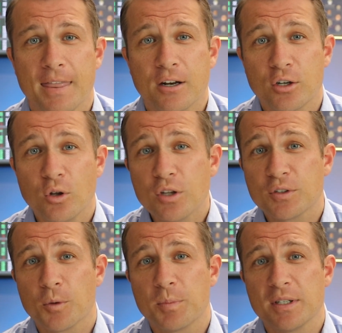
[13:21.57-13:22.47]
There could
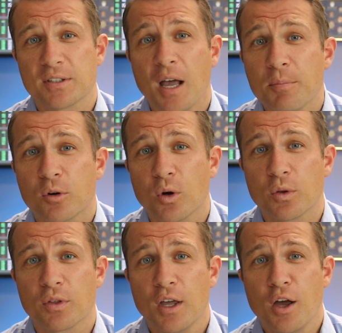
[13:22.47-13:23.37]
also be some
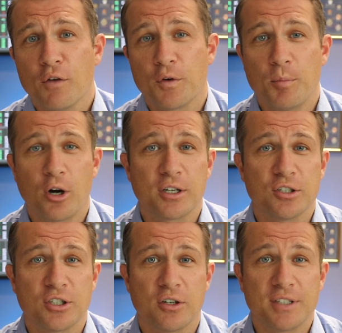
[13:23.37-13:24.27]
growth from
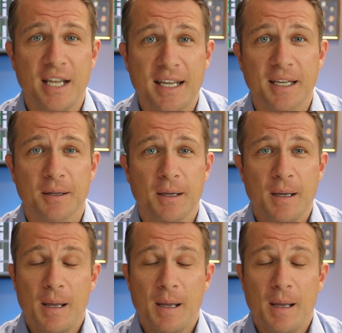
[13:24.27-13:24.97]
market share taking,